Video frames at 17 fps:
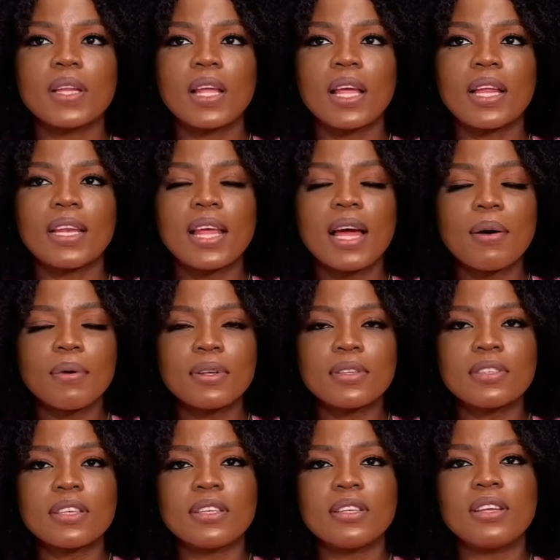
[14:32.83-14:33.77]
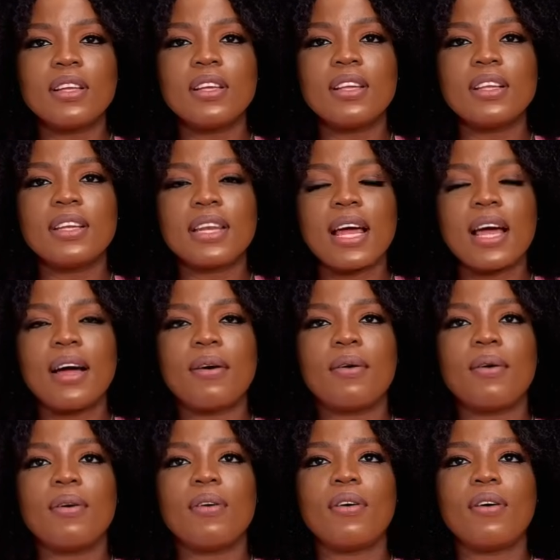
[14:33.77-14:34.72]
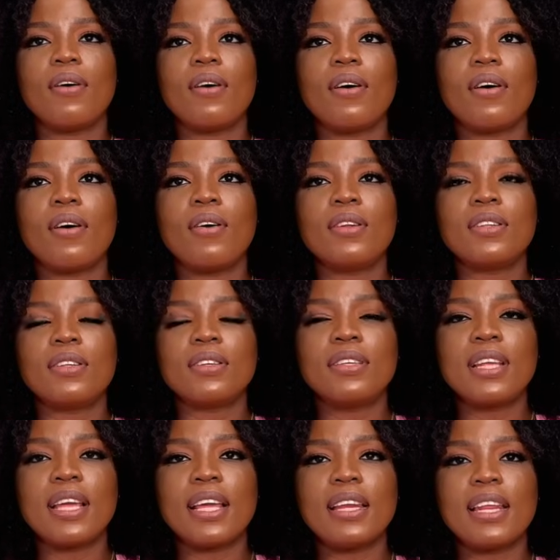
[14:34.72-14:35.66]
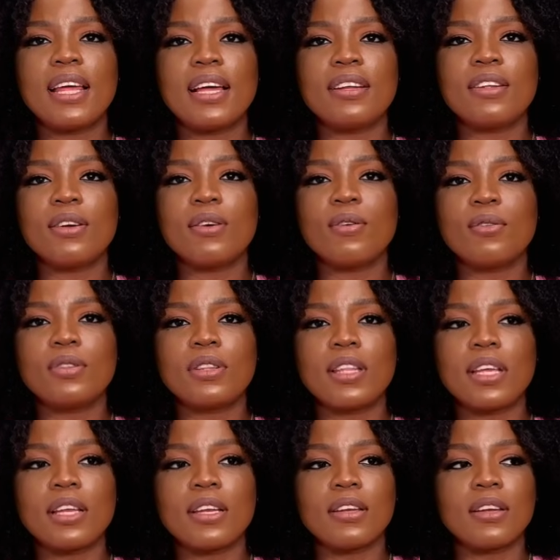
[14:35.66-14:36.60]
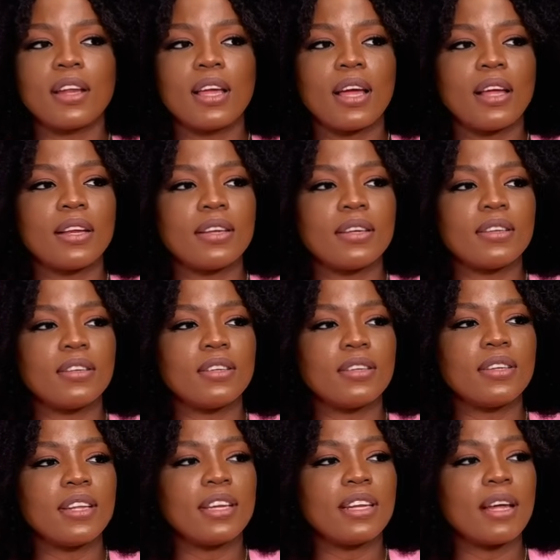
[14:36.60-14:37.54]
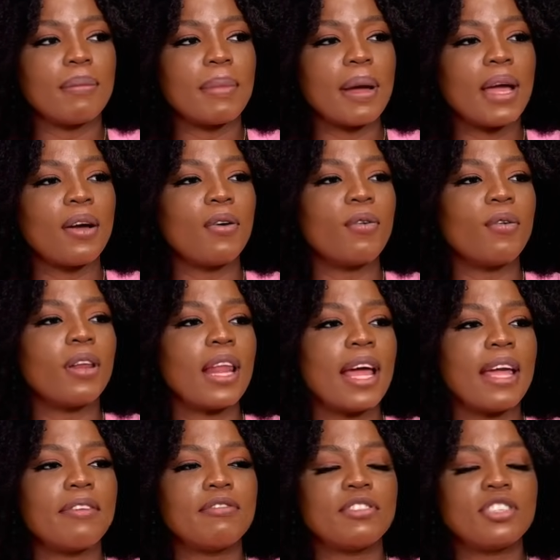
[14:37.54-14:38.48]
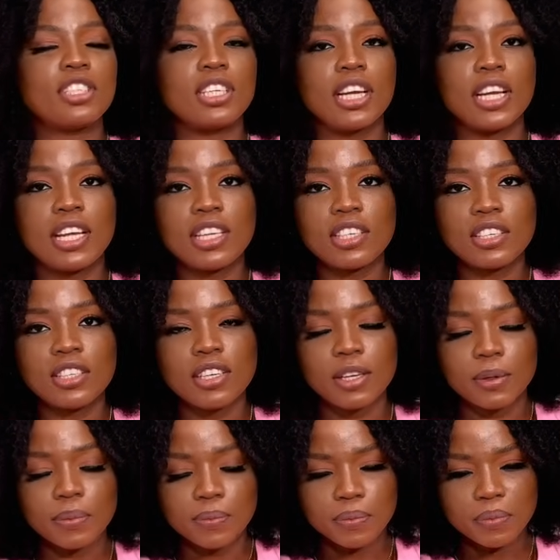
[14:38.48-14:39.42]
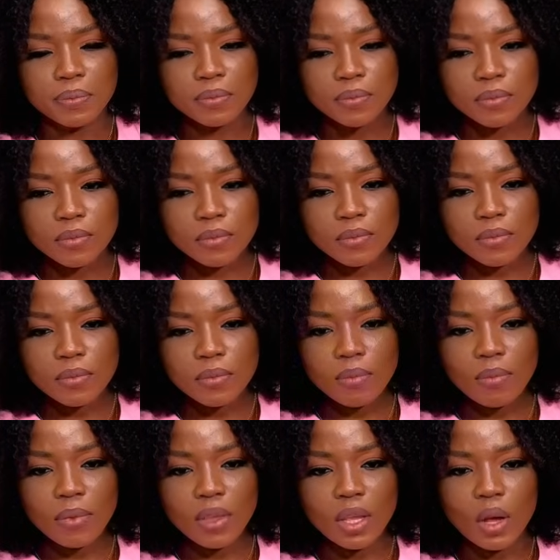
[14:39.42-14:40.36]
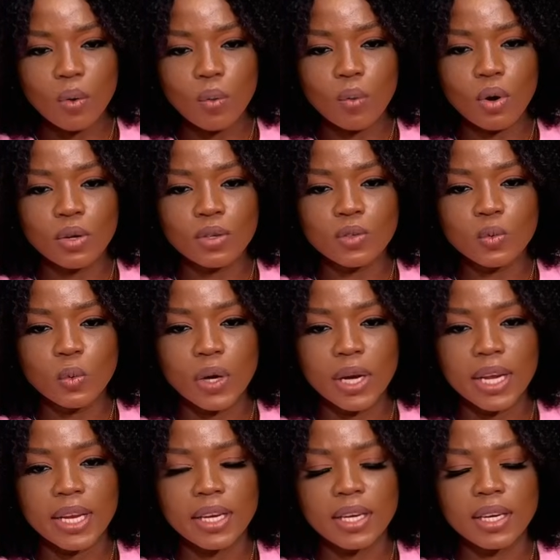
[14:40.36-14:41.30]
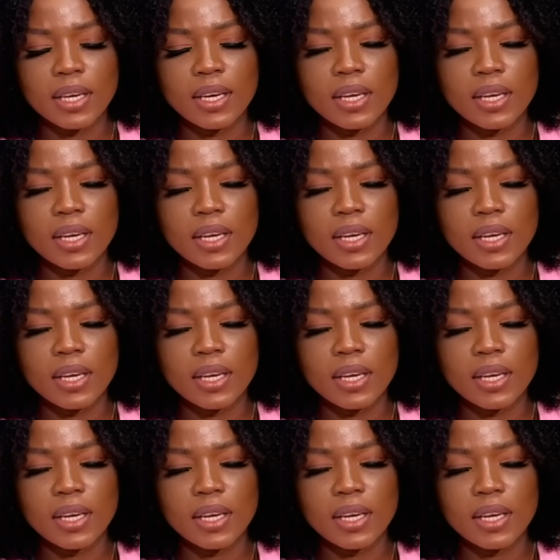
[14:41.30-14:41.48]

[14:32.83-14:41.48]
that was it. Now, on the day that the whole thing, and the day that my whole life changed, was when